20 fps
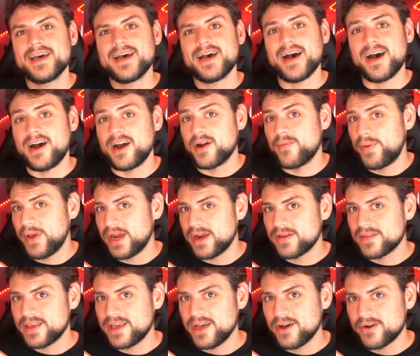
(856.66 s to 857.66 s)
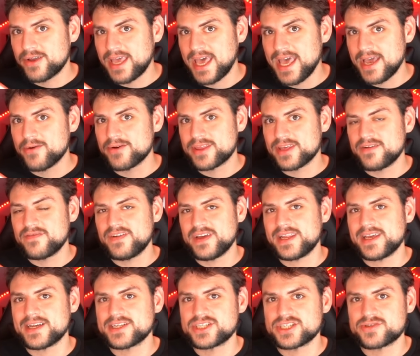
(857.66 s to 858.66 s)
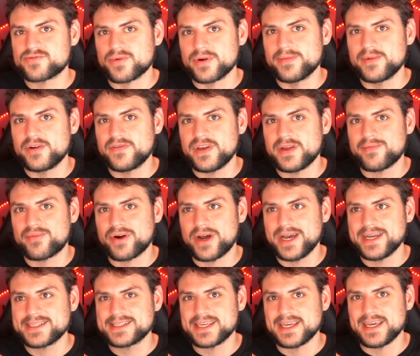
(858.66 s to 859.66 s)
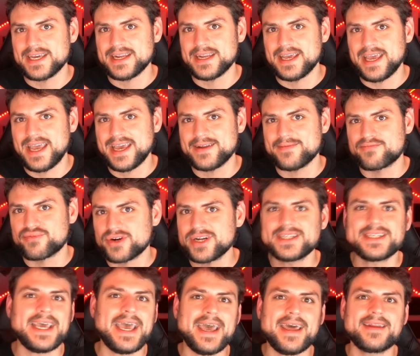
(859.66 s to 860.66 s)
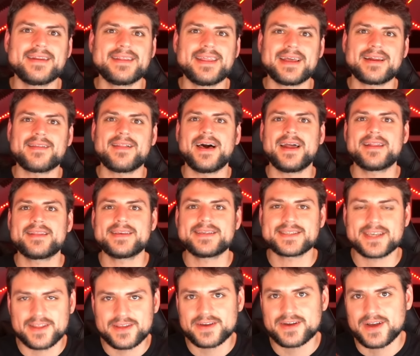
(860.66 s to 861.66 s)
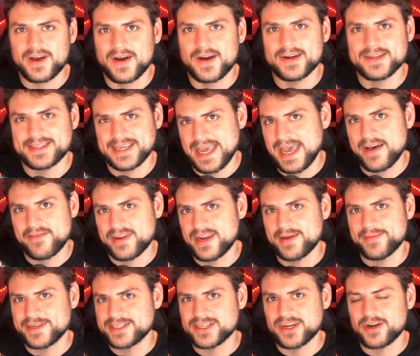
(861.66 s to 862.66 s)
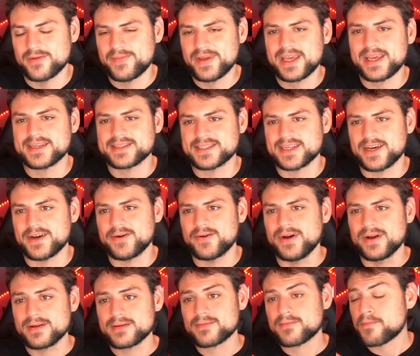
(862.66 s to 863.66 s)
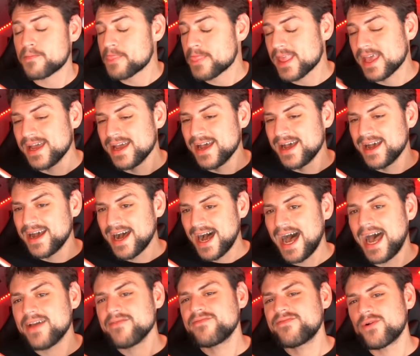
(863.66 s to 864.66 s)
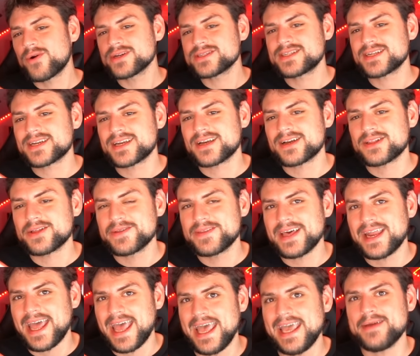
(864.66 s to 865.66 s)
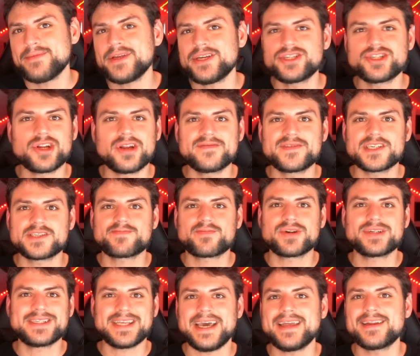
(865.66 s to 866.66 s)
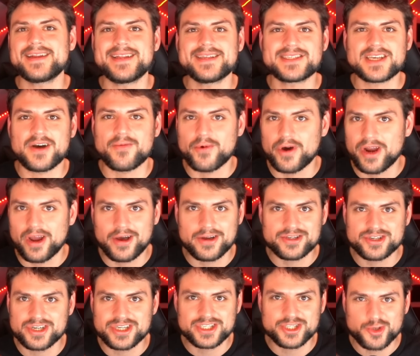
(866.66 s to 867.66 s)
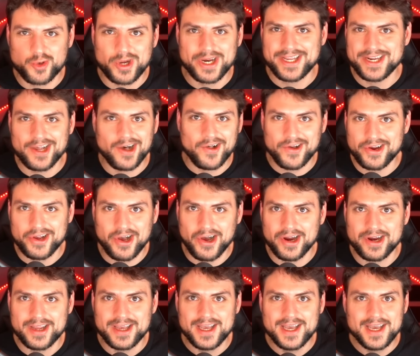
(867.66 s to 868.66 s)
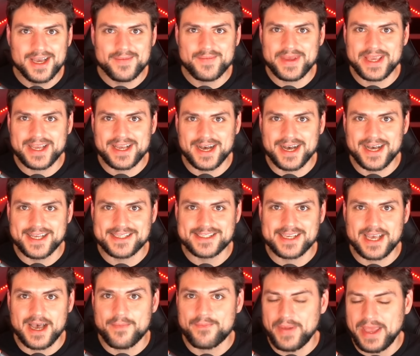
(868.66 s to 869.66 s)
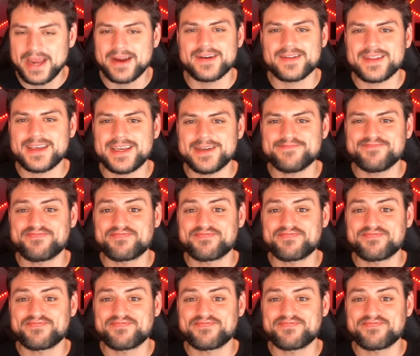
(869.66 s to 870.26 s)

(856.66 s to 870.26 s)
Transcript: are apparently okay with NVIDIA just removing pricing and pretend that a lot of these other cards have an MSRP. So I'm forced to conclude that AMD should have just pretended it's a $120 card, because apparently